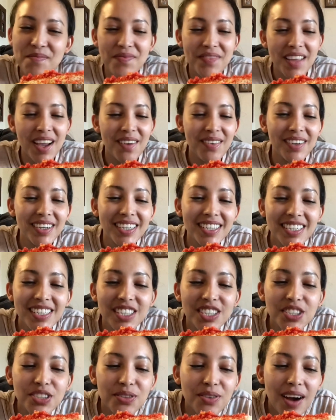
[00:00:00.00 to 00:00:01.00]
now we're
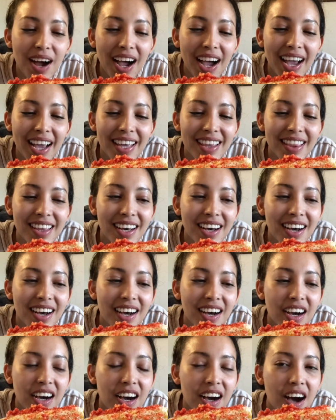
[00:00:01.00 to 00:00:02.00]
gonna try
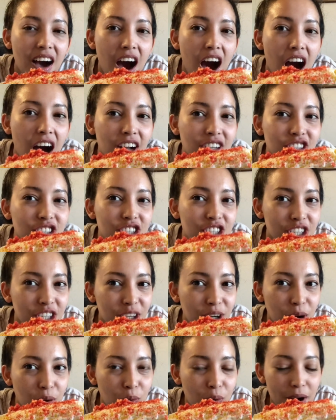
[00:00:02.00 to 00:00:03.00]
the hot
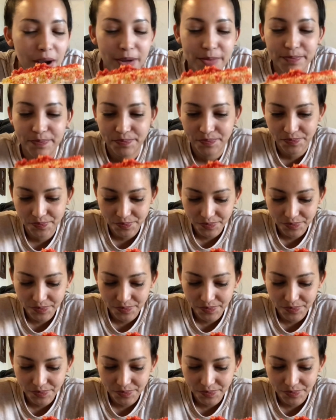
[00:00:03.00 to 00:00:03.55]
Cheeto one.